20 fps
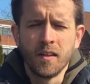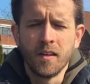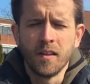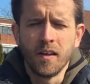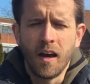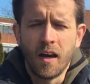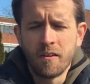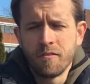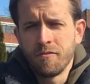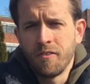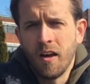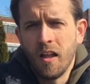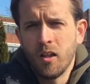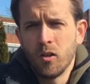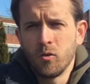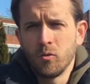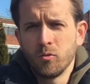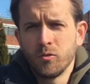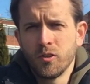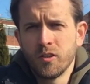uh, I
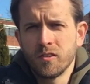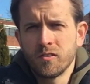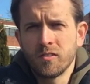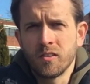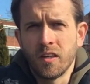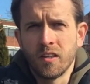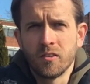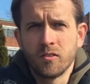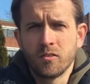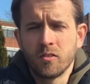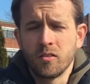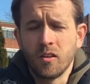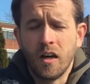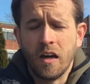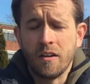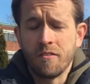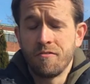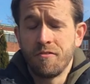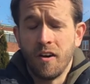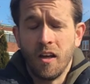follow this, and
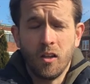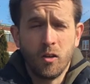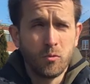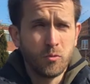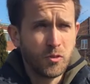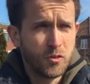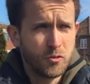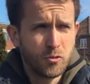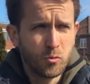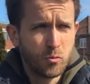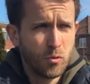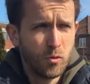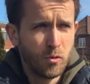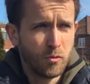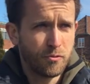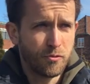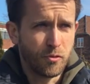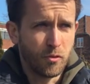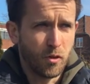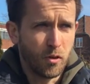I follow this
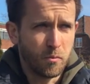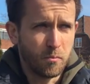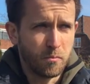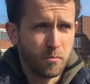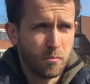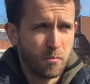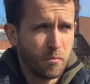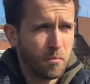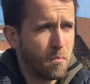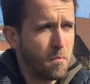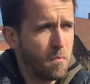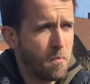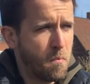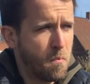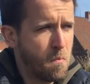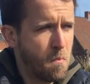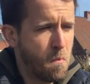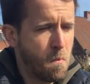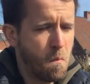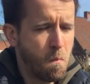rule from
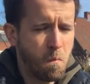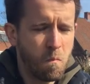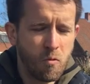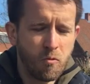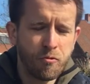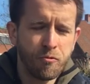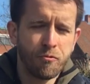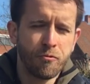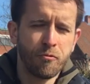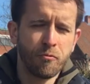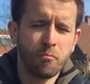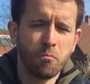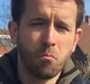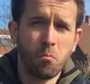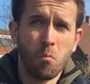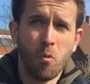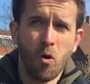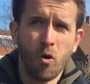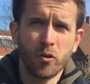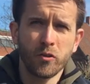
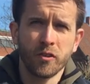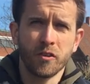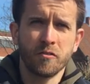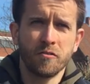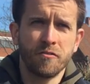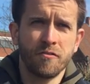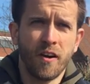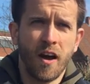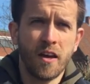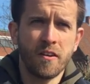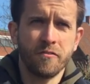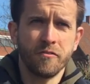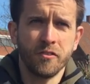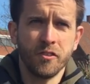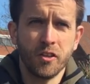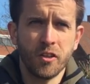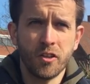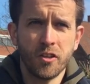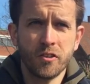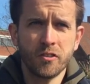more than five
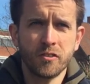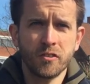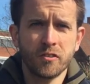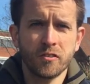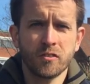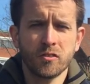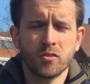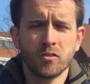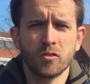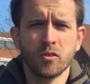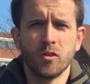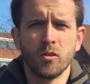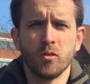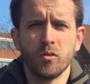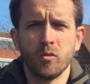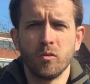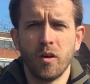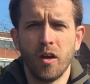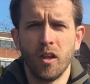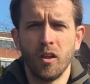years,
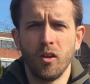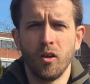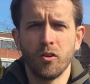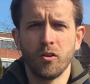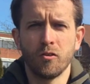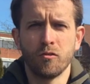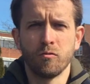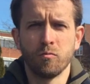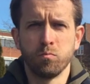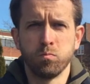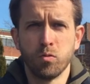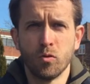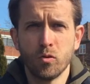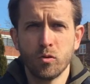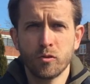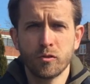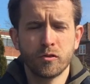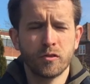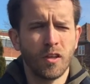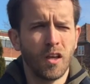so a lot of
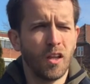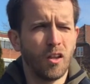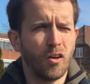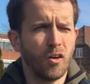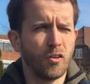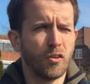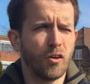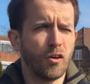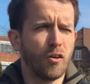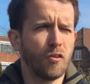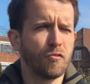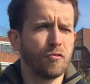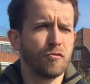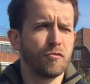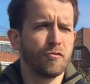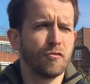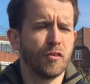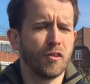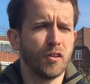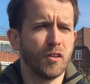books, a lot
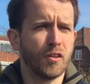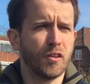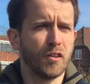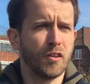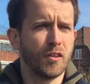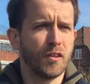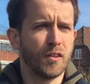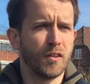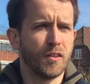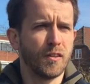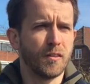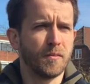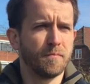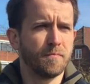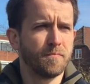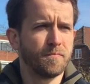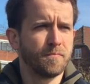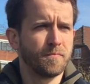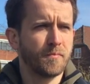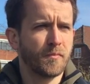of uh,
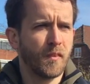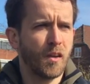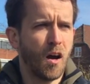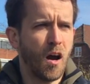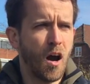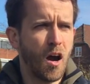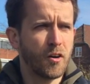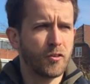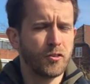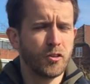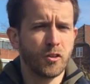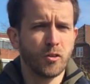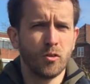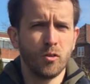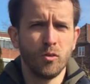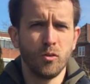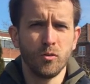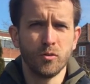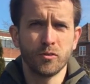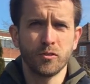
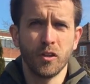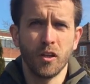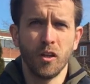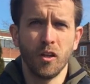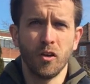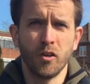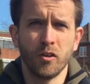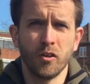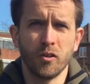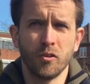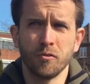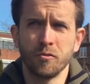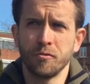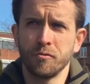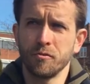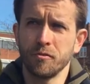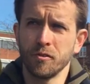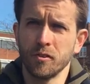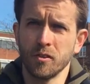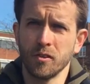articles, a lot
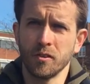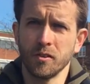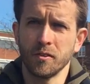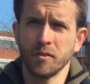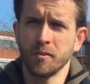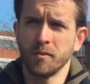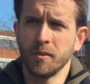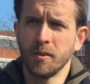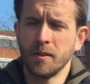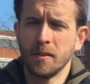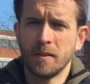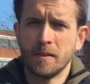of uh,